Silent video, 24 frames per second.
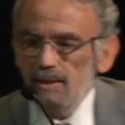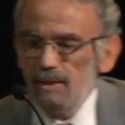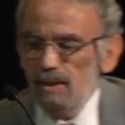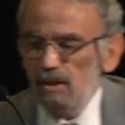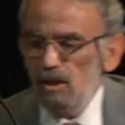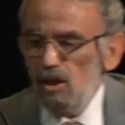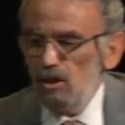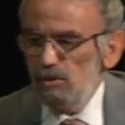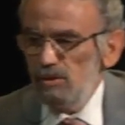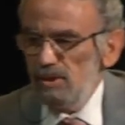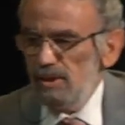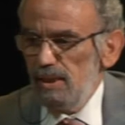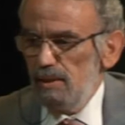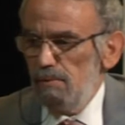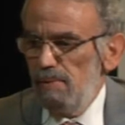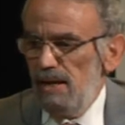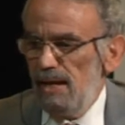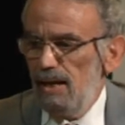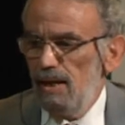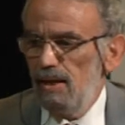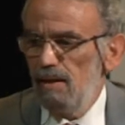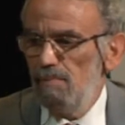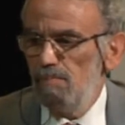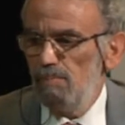a concept
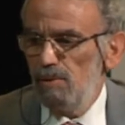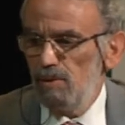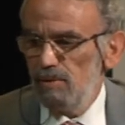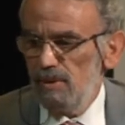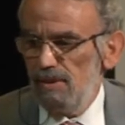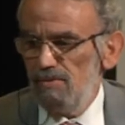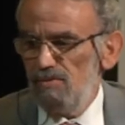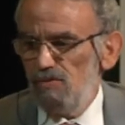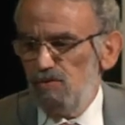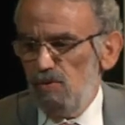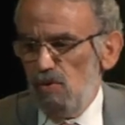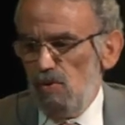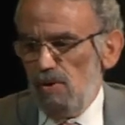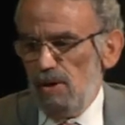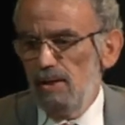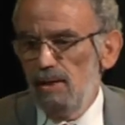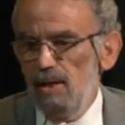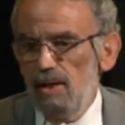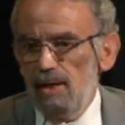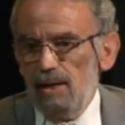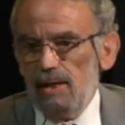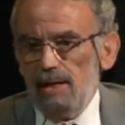very important for